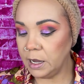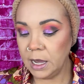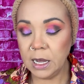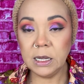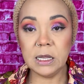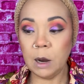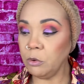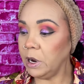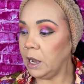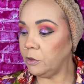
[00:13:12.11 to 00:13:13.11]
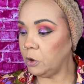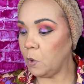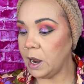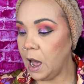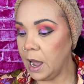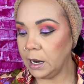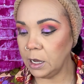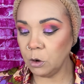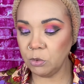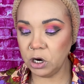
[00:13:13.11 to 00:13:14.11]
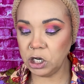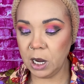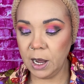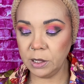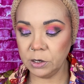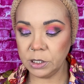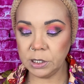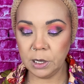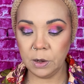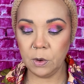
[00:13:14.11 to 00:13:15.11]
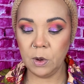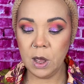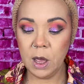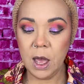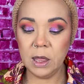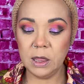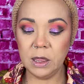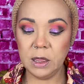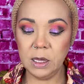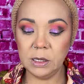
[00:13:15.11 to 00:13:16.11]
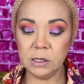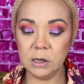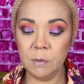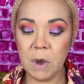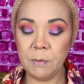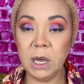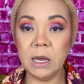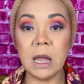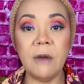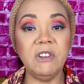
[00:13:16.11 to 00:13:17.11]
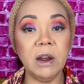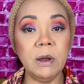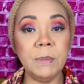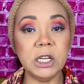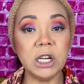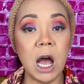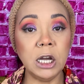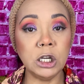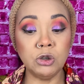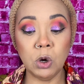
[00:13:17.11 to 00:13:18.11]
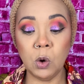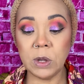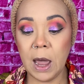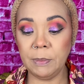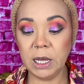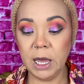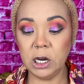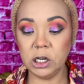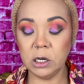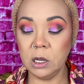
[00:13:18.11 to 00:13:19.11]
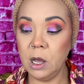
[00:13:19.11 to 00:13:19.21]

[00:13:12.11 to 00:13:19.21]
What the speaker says: Did not bring out the right highlighter brush either. So this might be very much an uncontrolled application.